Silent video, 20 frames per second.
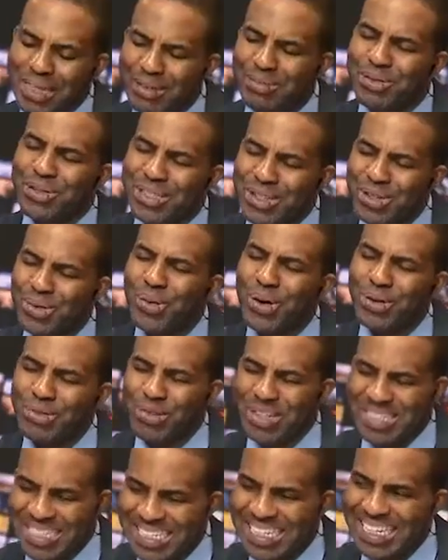using the word
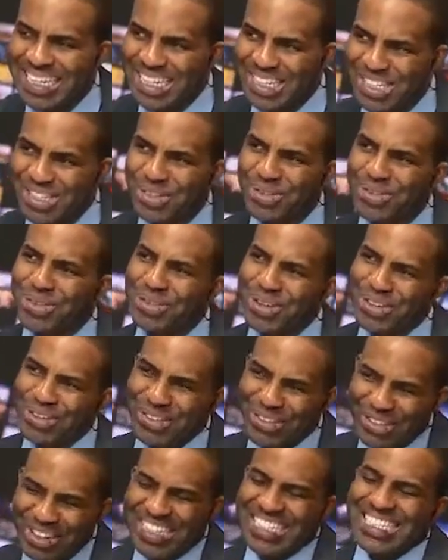resilience. So
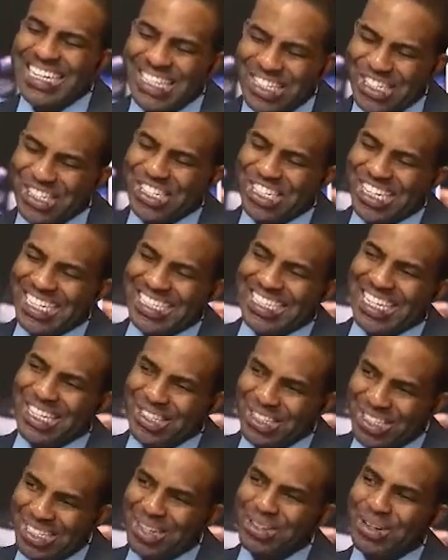what does that suggest? That
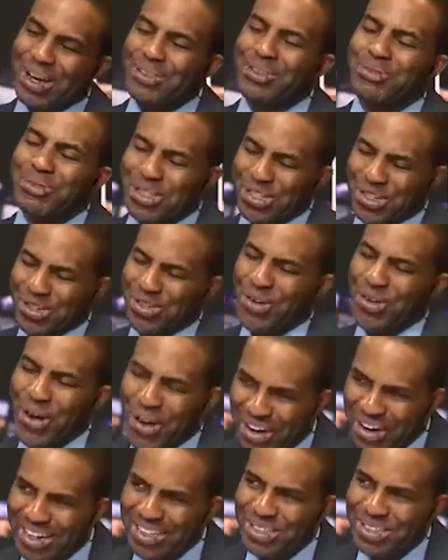you have to be
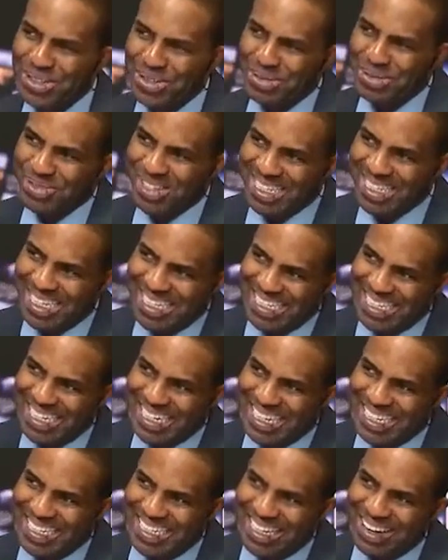strong to do business
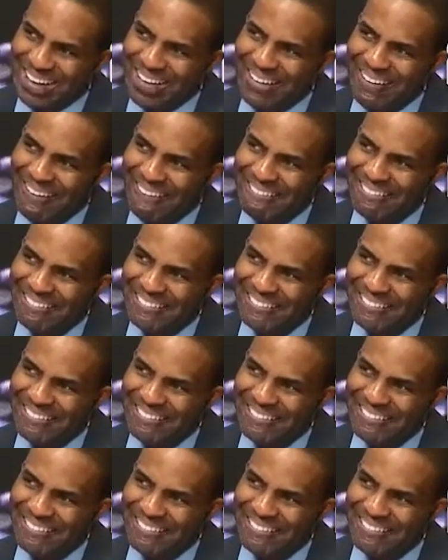here? Is that